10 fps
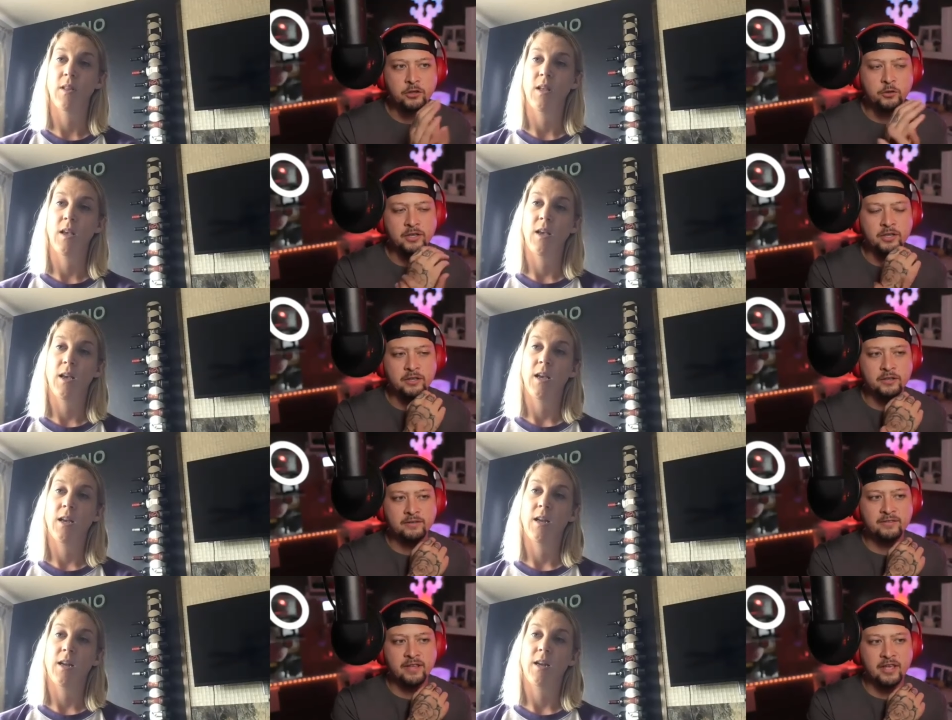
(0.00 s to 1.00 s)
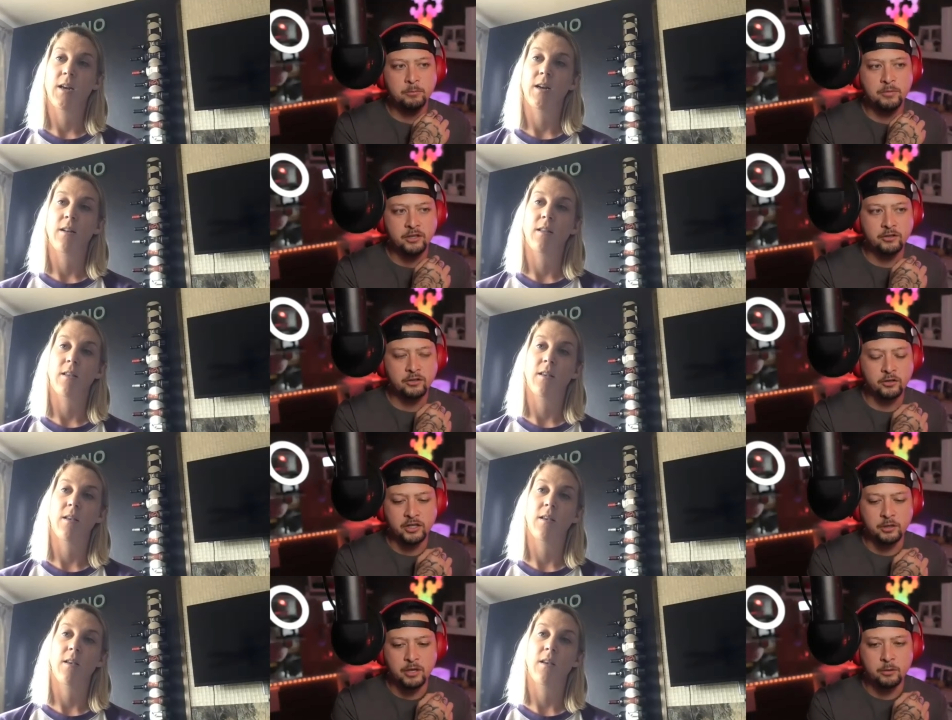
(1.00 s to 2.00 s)
Speaker 1: can send me or, or
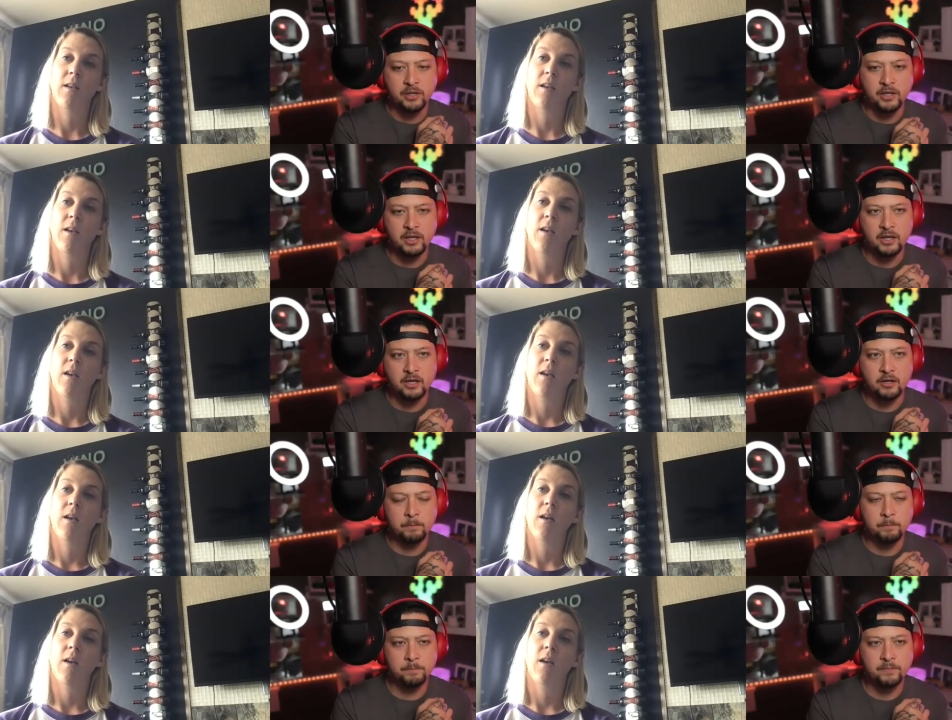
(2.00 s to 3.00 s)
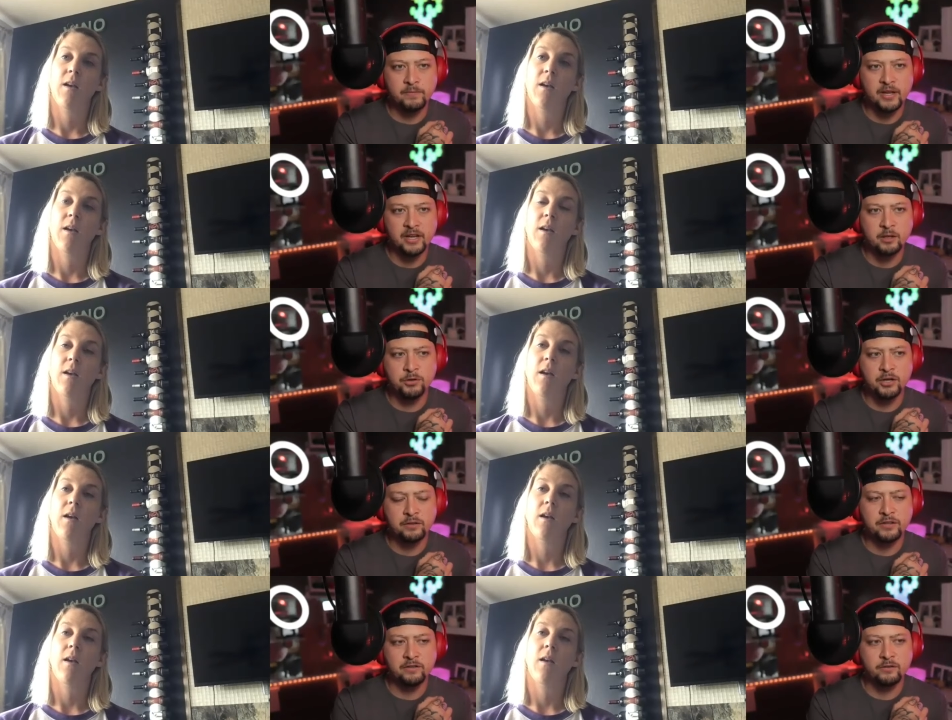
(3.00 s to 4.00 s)
email me um, that I can put out
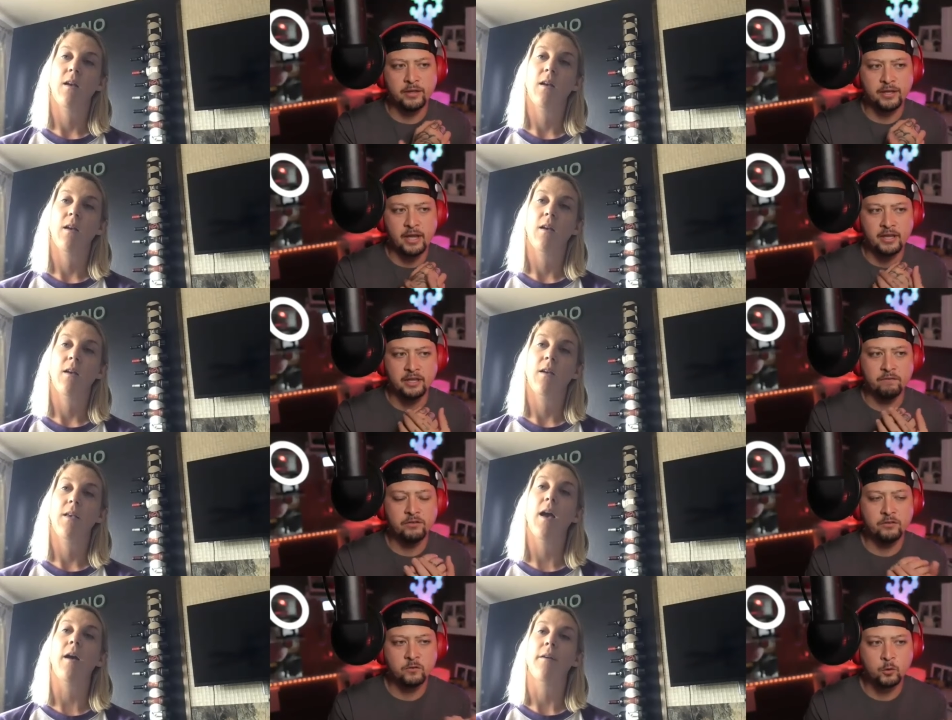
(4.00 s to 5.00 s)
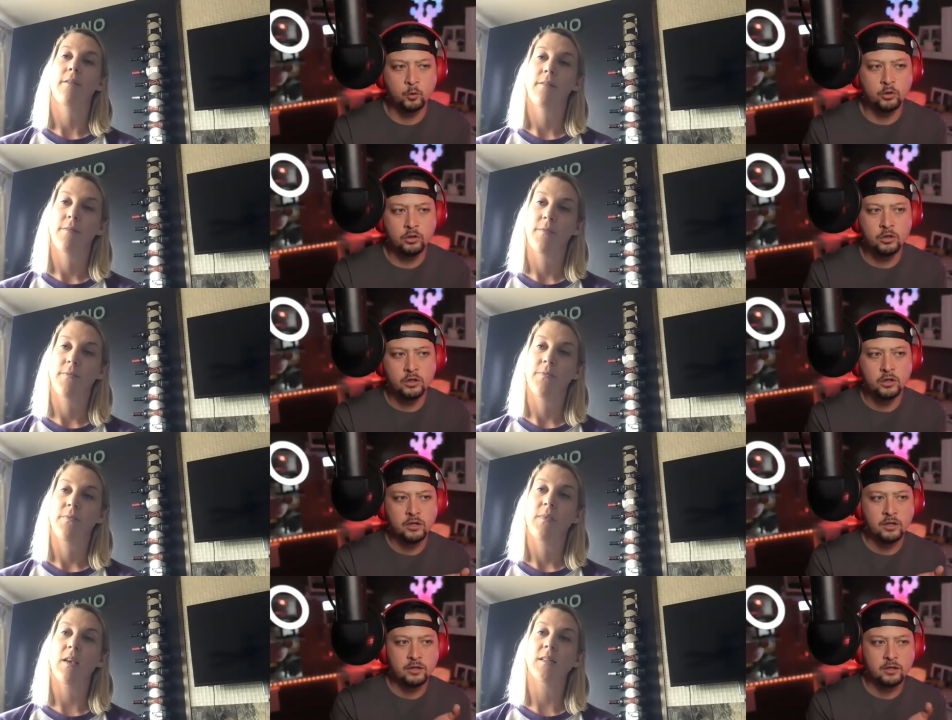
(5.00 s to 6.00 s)
there so like I can give it to the yeah. school?
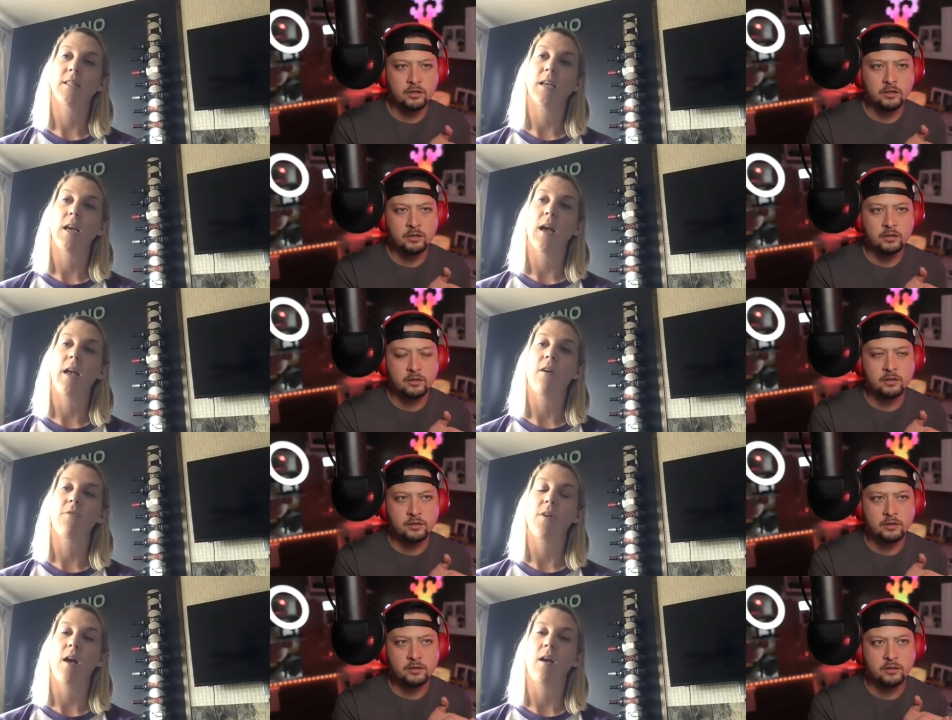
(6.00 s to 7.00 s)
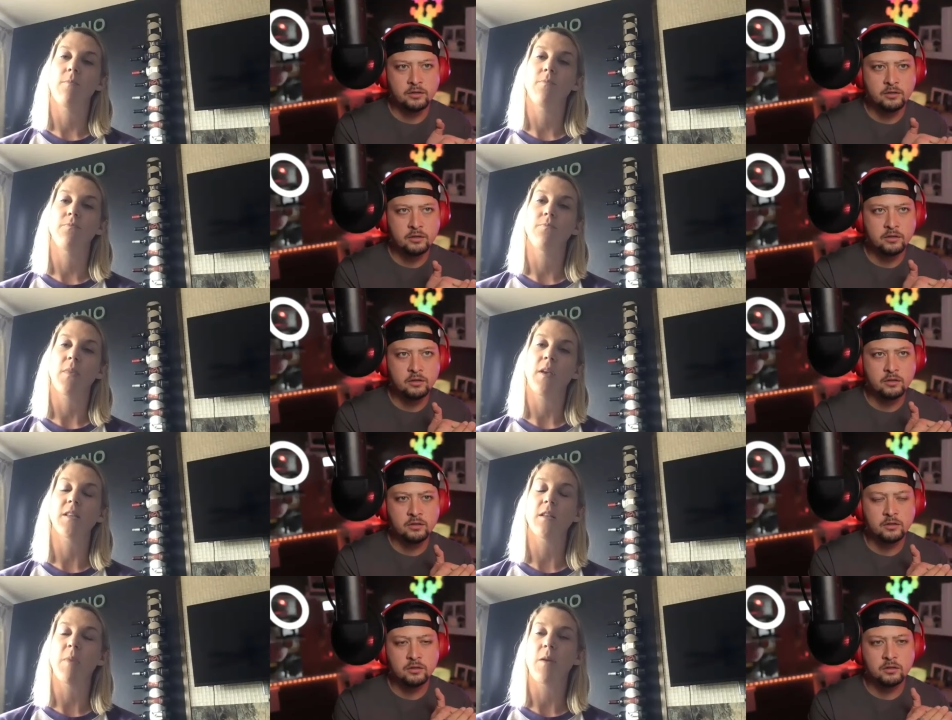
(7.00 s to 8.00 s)
Speaker 2: Yes, I have. Um, it's
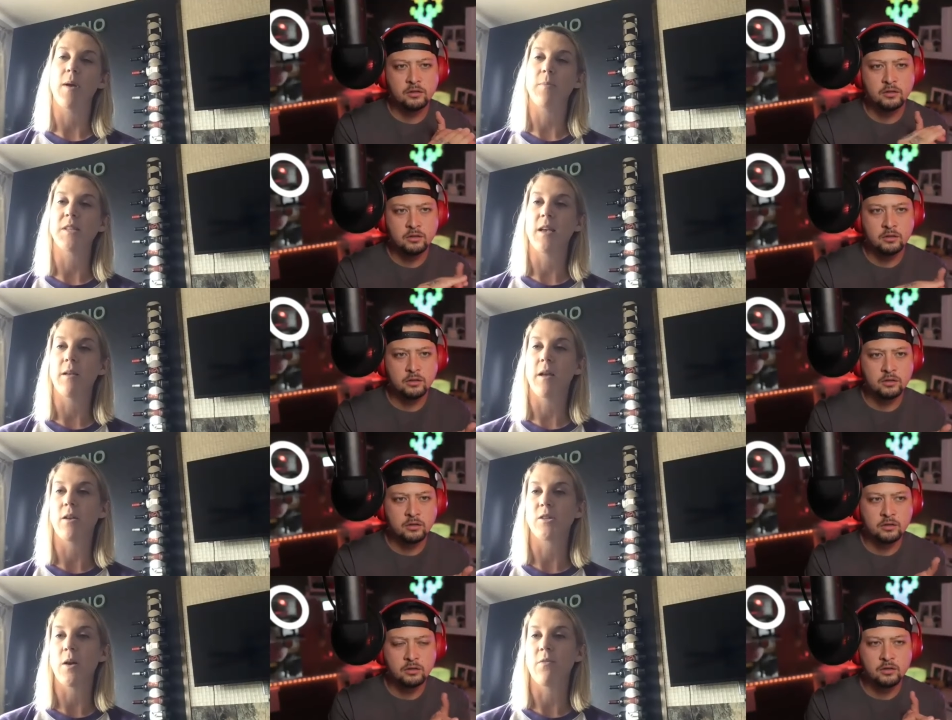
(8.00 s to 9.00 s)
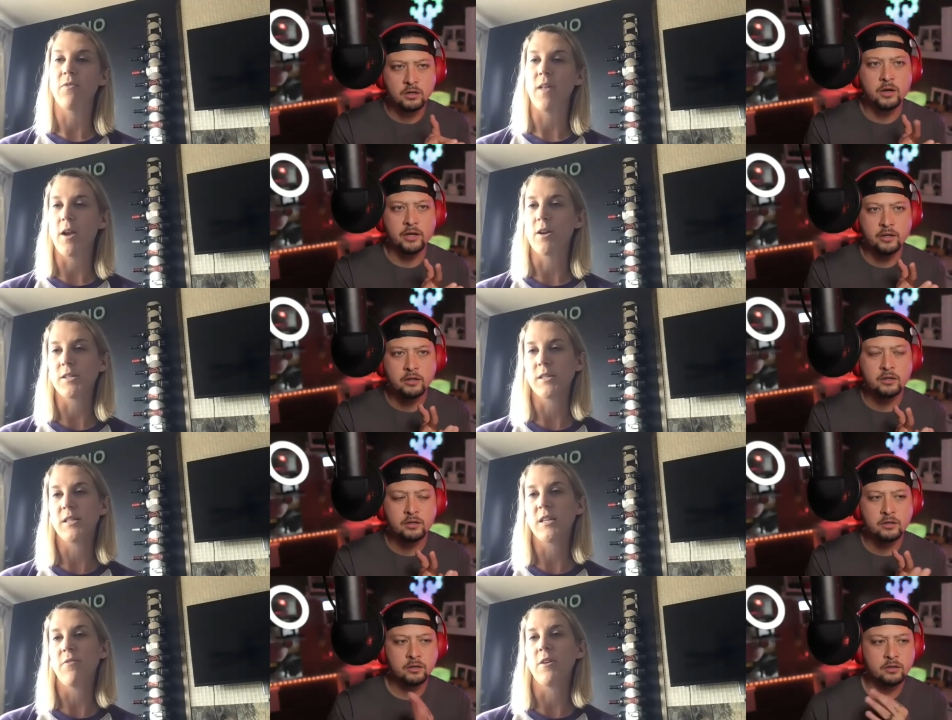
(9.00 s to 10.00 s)
on my website. I also have okay. flyers
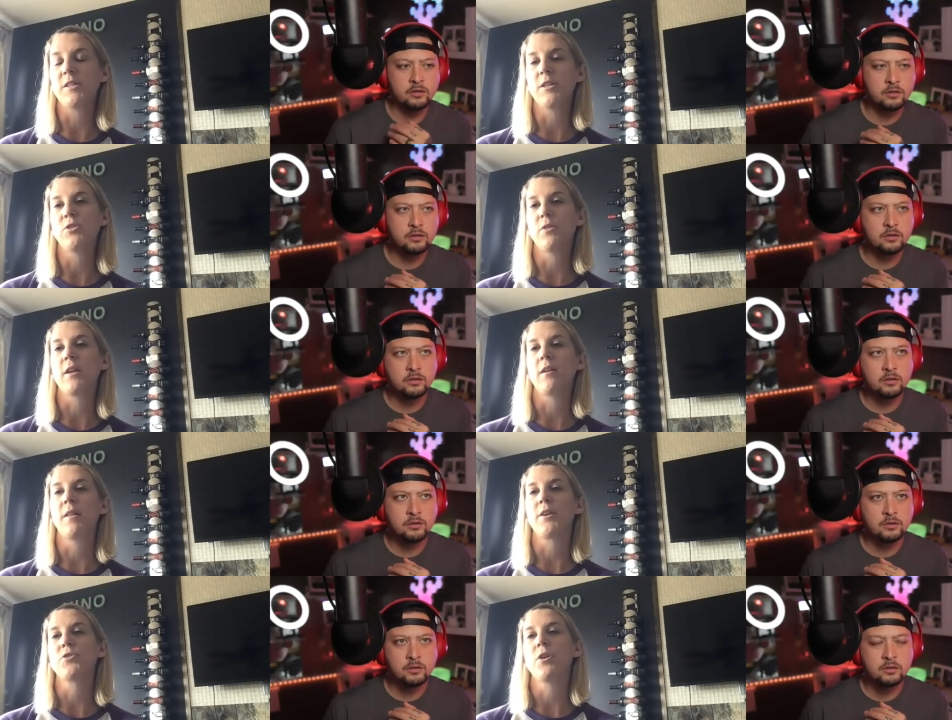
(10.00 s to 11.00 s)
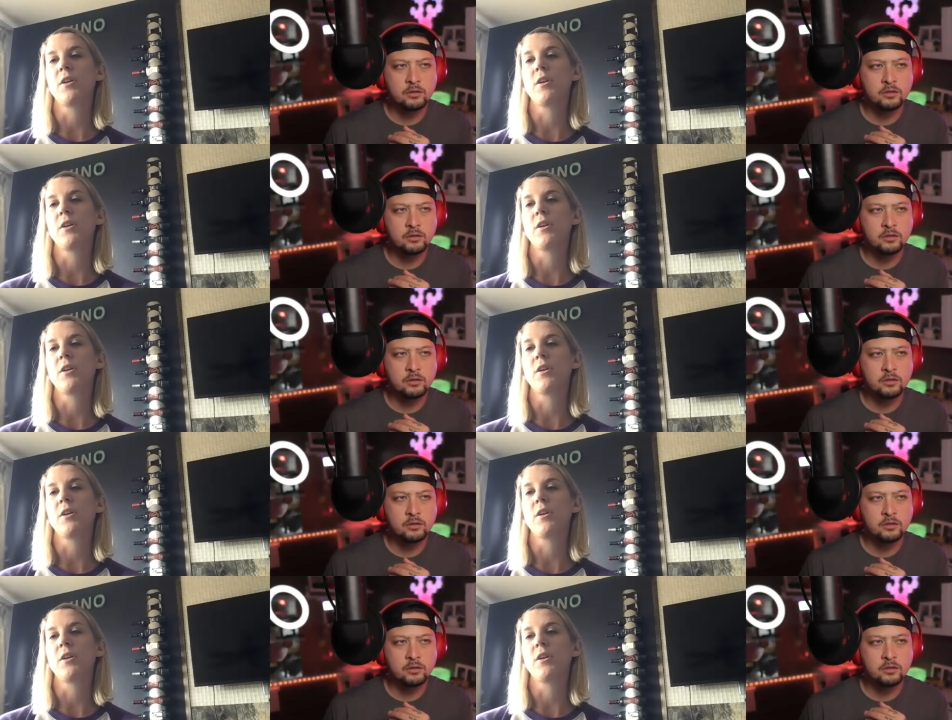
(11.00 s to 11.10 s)
up, I'll send you like an electronic